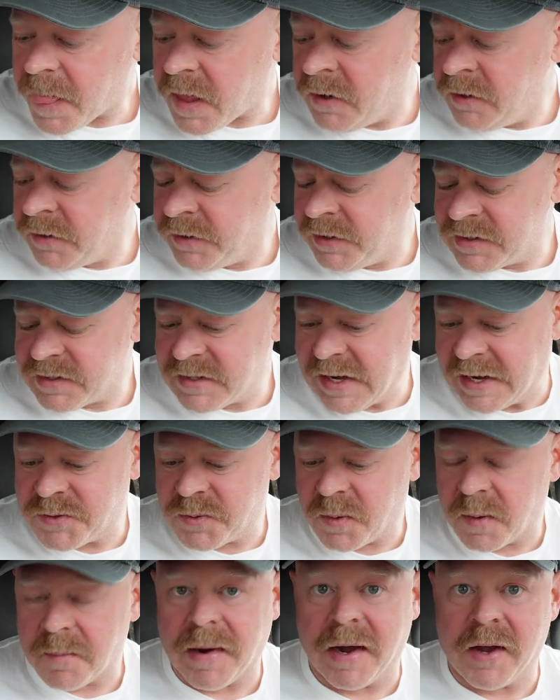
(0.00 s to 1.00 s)
At least that's
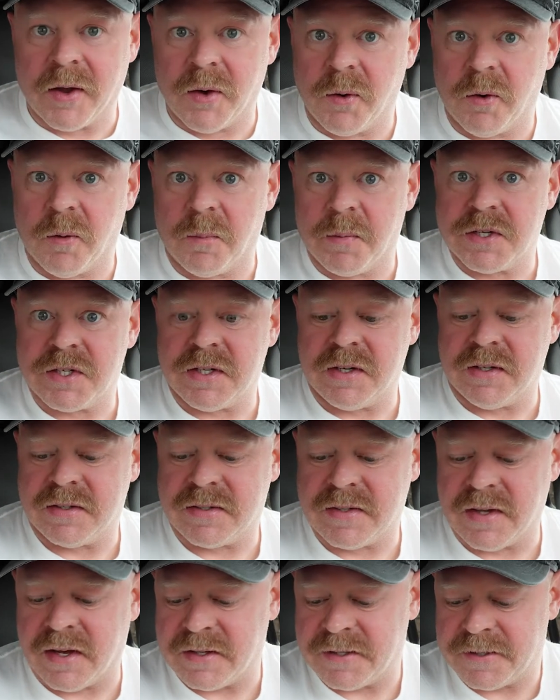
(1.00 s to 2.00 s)
what my Google machine
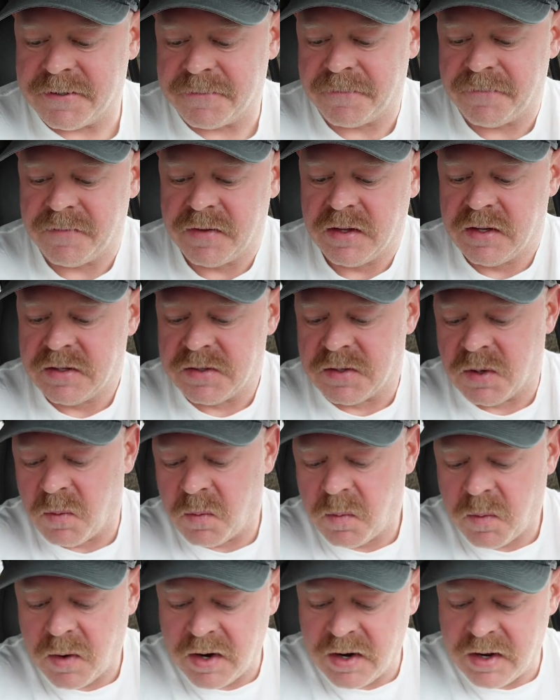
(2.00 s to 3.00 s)
says. So
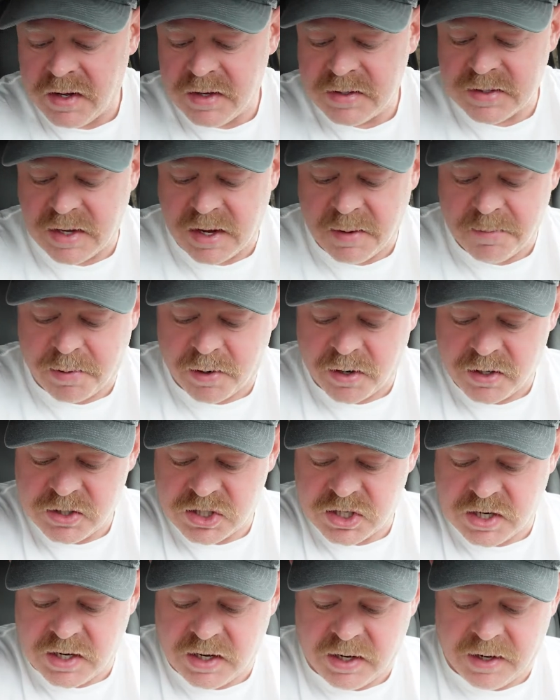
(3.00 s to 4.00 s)
what is a
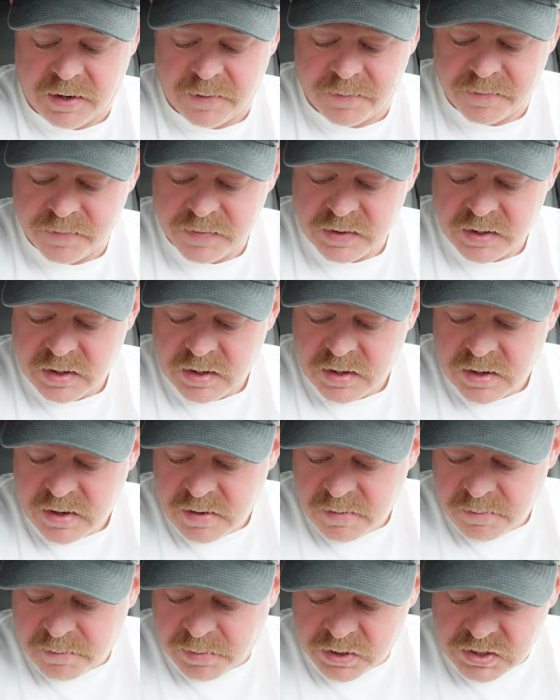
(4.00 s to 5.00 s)
Paczki?
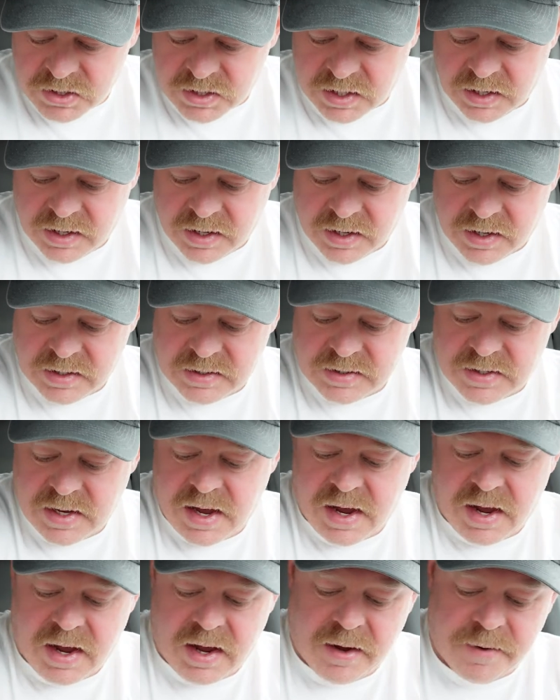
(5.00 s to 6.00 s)
Paczki is
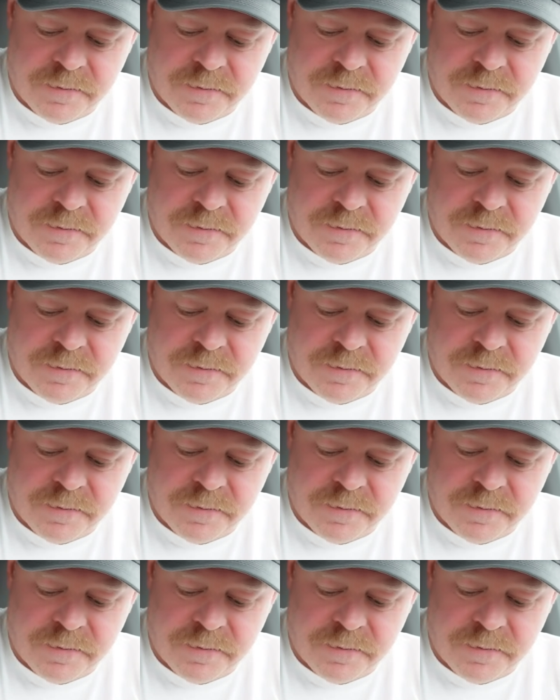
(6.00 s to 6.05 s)
a,